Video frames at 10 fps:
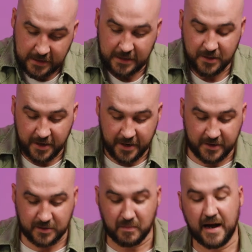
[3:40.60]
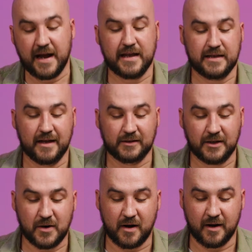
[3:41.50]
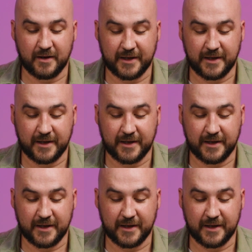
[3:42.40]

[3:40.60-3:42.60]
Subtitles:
And there's my yellow heart.